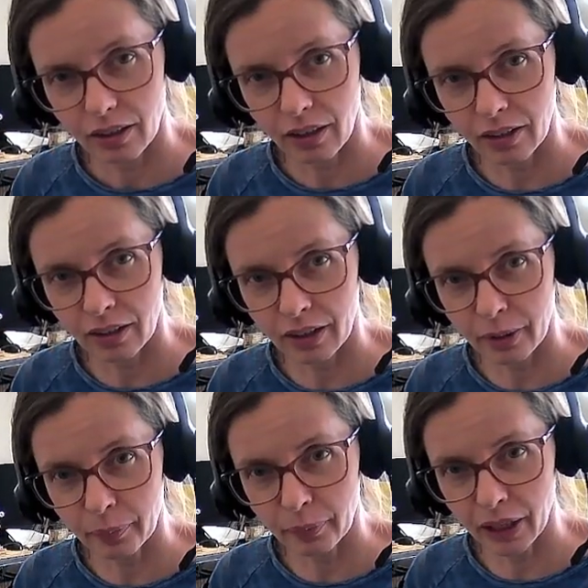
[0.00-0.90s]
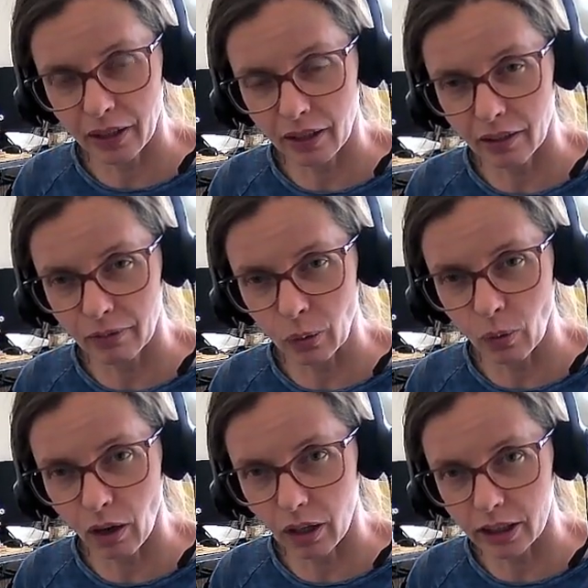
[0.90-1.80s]
a little bit of
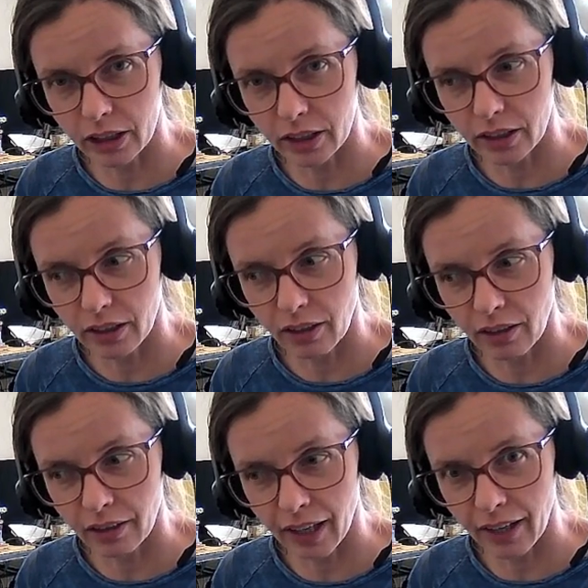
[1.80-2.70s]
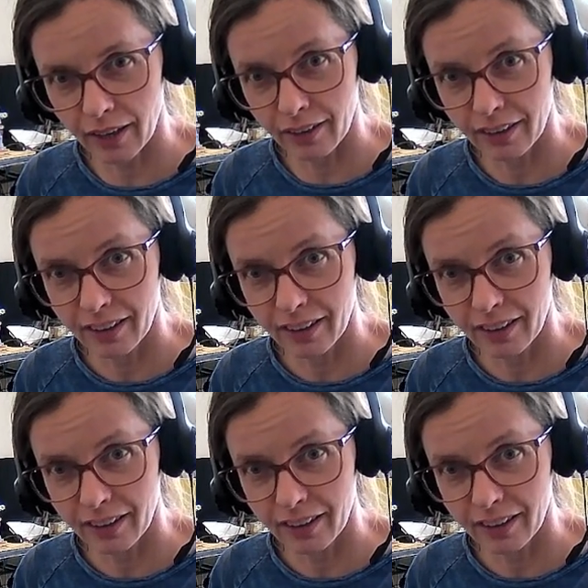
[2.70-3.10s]
gouache on there